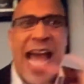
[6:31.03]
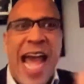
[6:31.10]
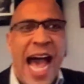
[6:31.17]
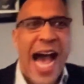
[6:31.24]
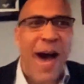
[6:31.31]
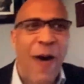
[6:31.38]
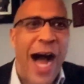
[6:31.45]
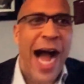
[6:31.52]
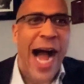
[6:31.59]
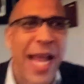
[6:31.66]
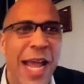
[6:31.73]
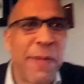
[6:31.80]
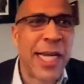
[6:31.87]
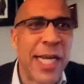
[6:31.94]
I am
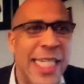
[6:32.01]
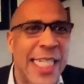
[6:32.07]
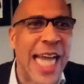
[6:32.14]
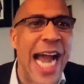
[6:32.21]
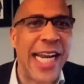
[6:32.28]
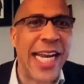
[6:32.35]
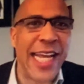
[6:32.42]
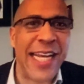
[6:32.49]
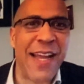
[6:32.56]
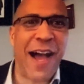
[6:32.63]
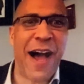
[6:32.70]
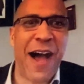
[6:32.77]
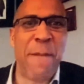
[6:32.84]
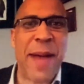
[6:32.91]
excited
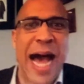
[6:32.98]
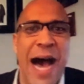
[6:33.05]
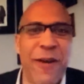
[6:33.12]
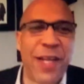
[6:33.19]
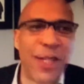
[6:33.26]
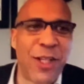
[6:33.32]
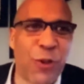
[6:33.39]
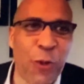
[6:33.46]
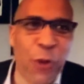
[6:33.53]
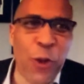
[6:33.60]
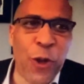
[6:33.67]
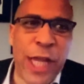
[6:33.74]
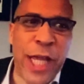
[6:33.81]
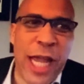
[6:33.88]
about truly
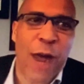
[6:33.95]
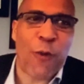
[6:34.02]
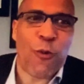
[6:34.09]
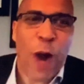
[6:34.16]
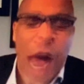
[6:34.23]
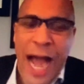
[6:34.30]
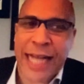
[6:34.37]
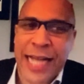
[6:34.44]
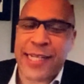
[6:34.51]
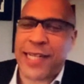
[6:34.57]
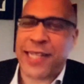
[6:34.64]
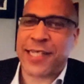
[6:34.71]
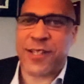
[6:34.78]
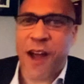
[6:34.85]
a rising
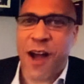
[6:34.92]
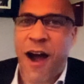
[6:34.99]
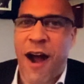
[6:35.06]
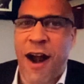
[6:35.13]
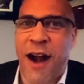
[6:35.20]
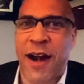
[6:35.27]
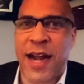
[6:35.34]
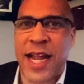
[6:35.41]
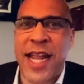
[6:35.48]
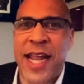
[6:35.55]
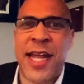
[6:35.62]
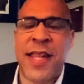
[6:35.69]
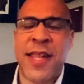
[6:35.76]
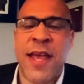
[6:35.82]
star
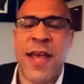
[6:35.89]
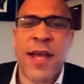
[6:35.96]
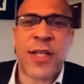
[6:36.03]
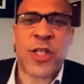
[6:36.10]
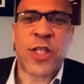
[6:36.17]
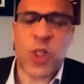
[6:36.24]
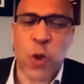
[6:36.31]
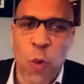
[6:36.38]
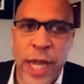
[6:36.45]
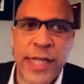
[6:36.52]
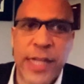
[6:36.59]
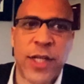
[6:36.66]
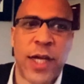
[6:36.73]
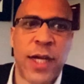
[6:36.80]
in Sweet
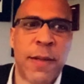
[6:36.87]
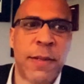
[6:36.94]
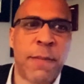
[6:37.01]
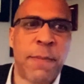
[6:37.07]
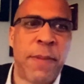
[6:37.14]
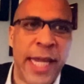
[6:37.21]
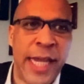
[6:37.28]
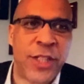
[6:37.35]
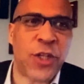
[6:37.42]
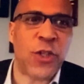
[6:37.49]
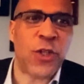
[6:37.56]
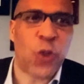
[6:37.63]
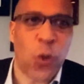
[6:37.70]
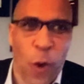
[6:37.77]
Peach,
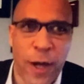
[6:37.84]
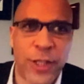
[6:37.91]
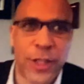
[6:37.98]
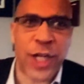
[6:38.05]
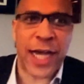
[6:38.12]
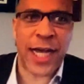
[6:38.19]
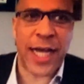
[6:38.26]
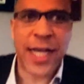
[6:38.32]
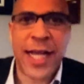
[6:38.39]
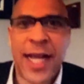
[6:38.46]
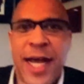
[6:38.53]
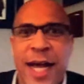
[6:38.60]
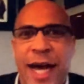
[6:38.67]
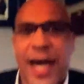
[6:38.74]
Georgia,
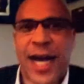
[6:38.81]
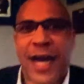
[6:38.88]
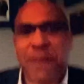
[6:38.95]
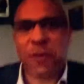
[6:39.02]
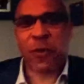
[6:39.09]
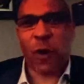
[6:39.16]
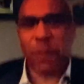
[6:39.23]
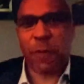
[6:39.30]
where my